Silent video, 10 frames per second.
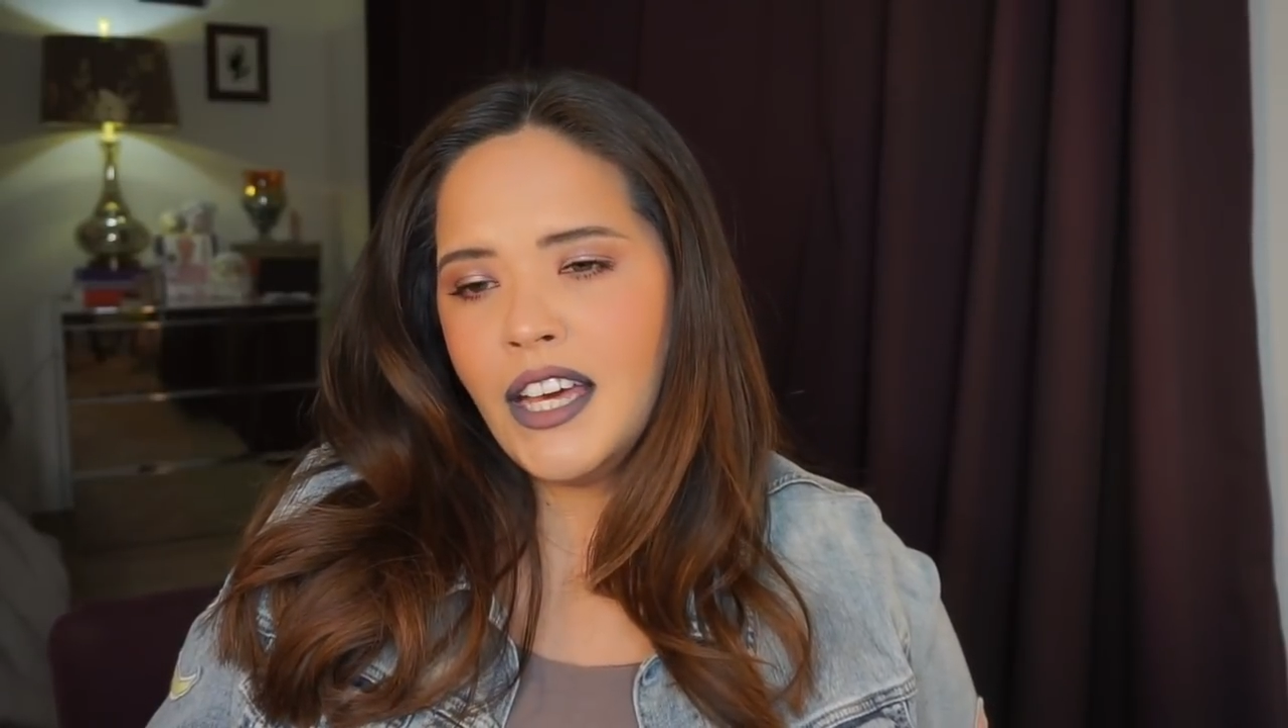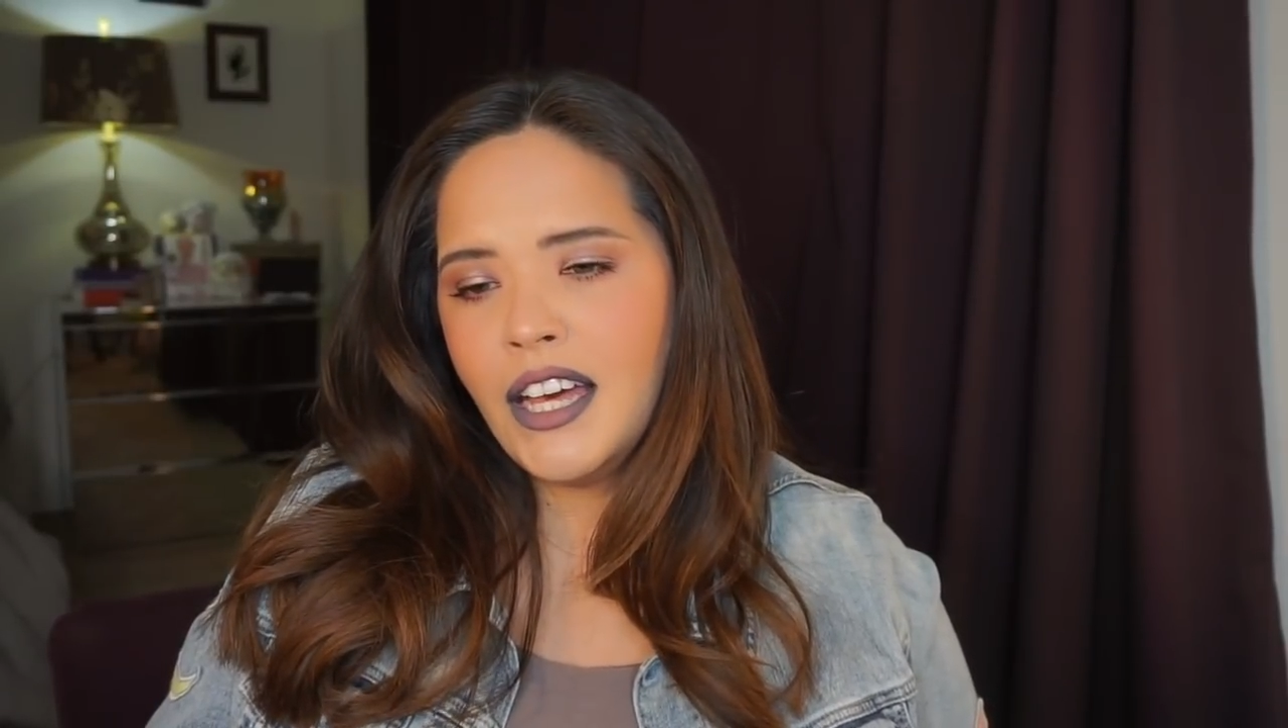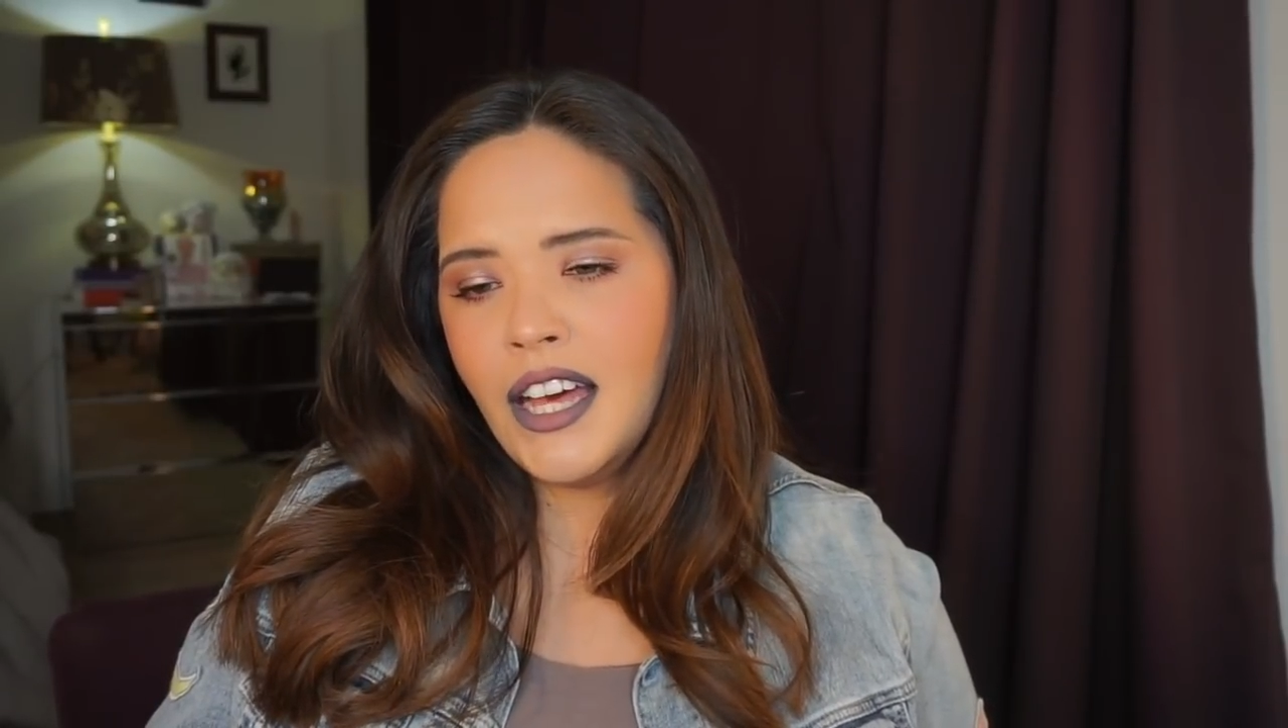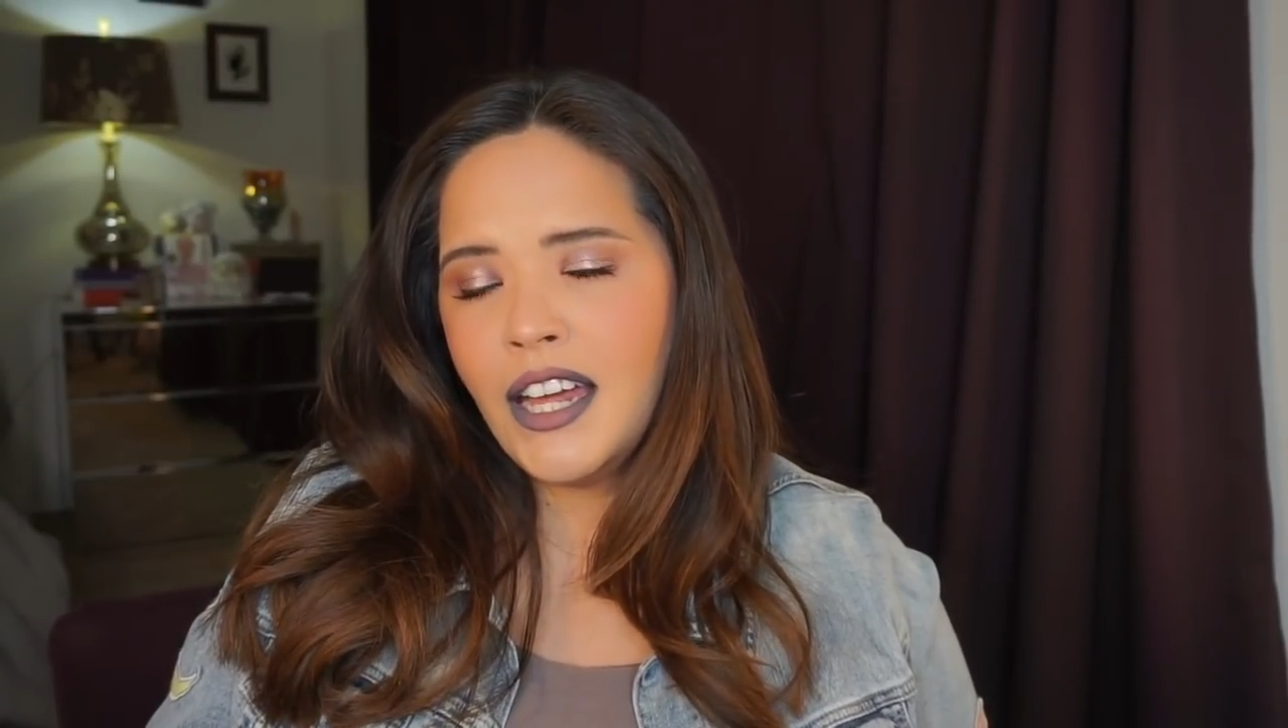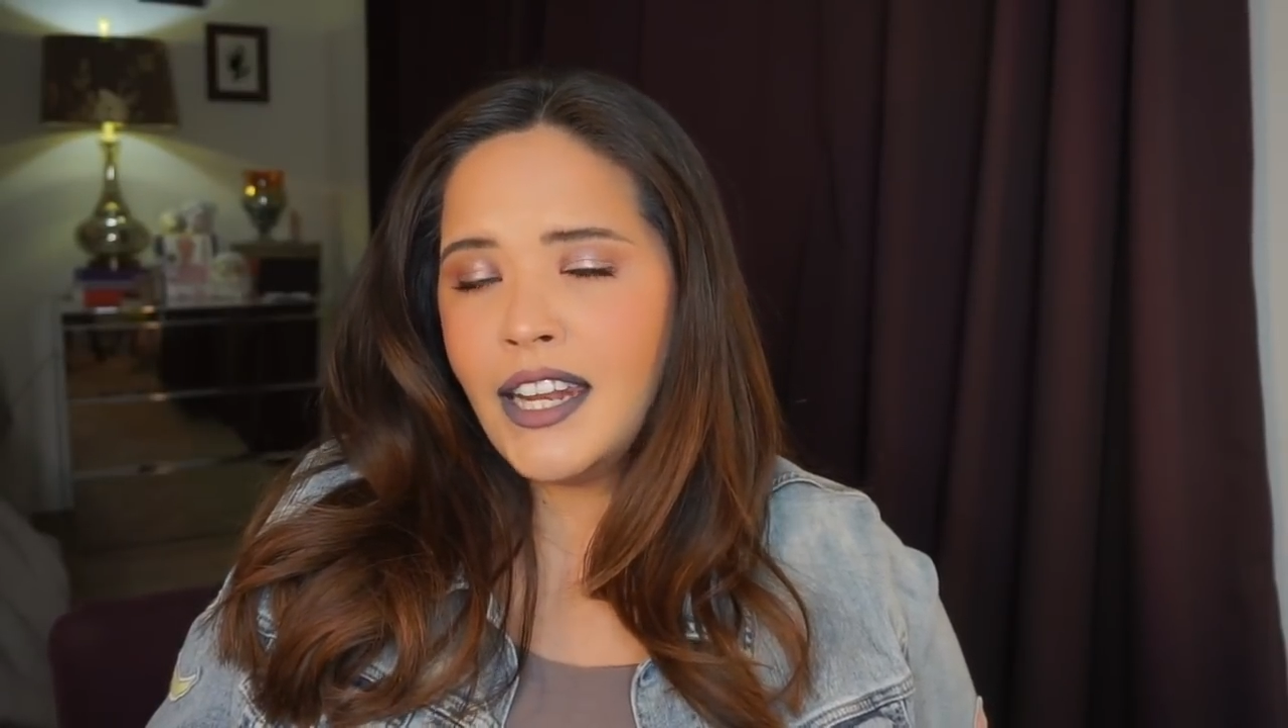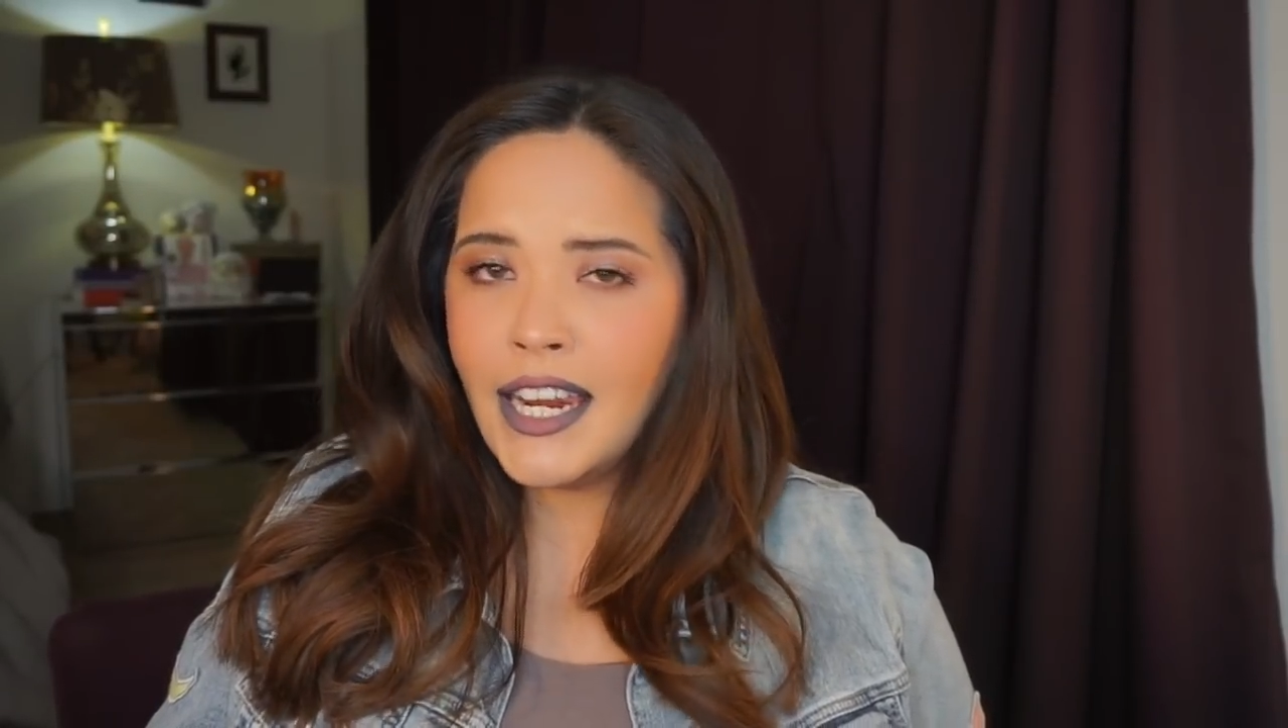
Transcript: uh,